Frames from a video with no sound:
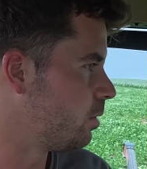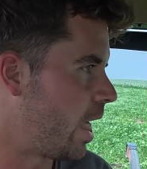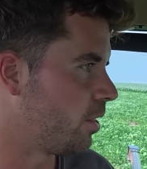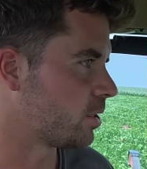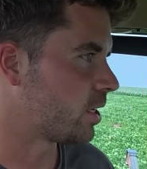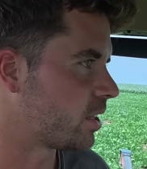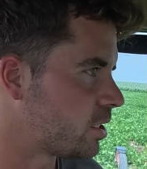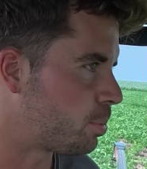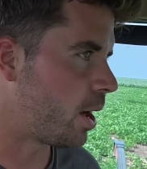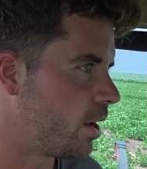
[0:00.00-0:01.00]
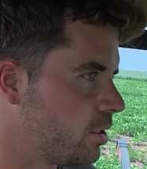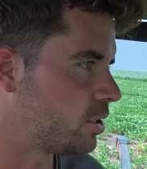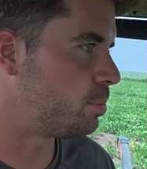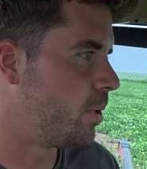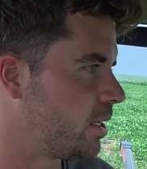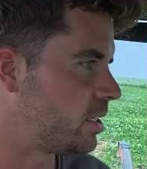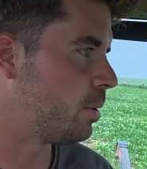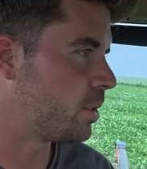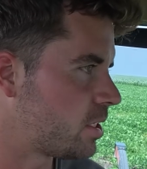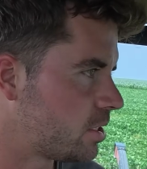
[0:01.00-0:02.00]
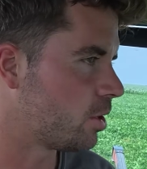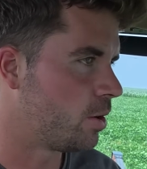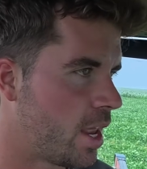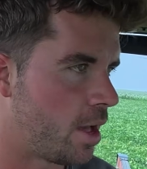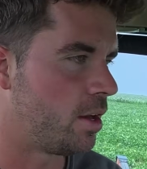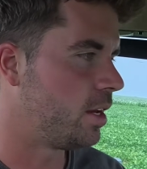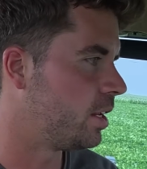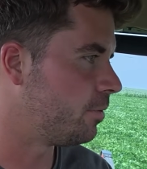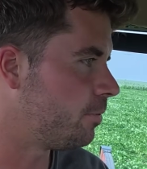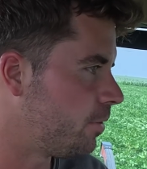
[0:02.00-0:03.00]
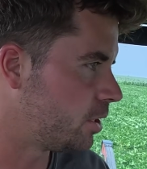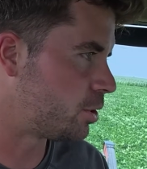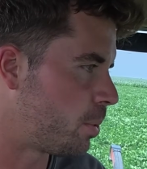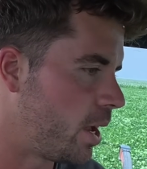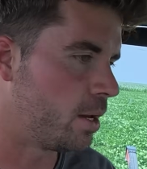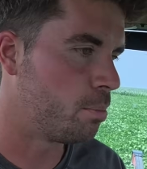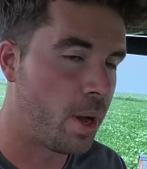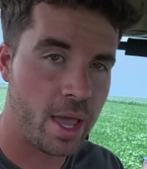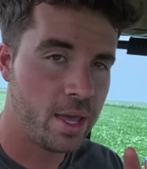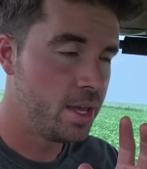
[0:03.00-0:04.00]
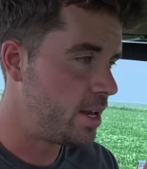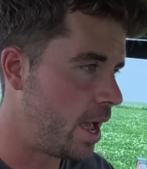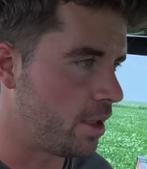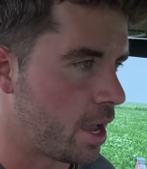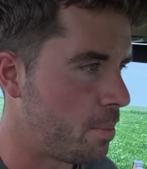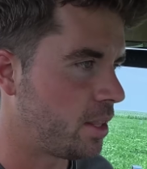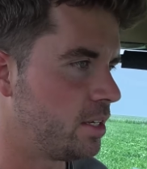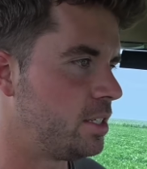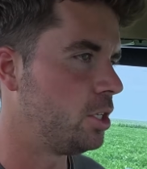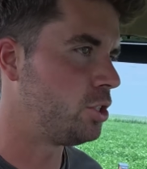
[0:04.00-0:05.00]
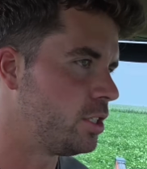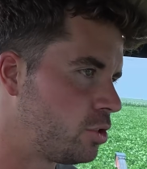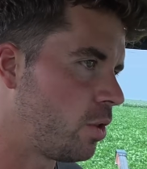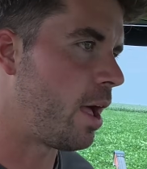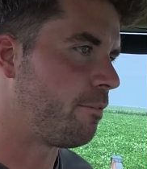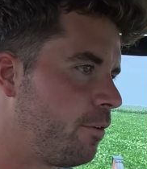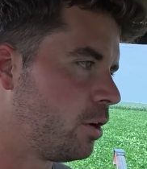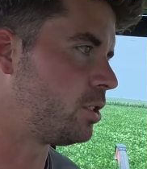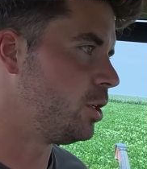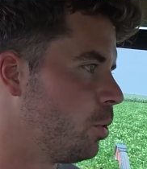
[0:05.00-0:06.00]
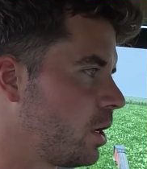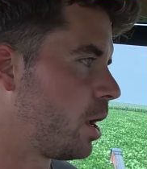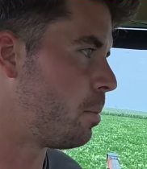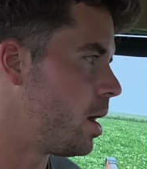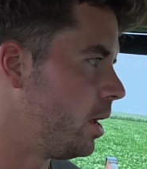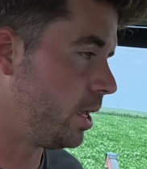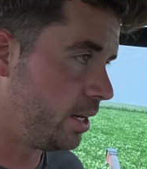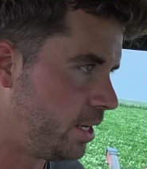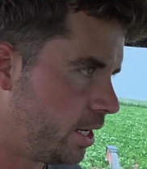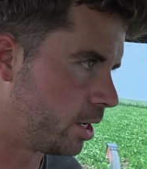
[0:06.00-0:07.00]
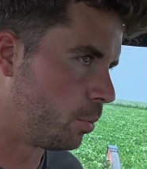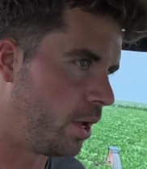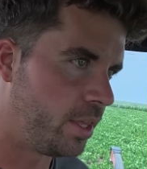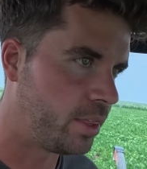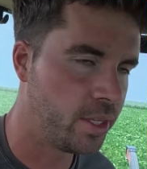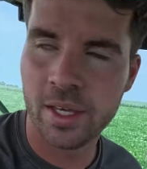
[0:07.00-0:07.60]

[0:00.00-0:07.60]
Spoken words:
That looks like the sprayer just missed there, must have slowed down and didn't finish spraying. But now you gotta make the decision. It's July 1st. You want to come in here with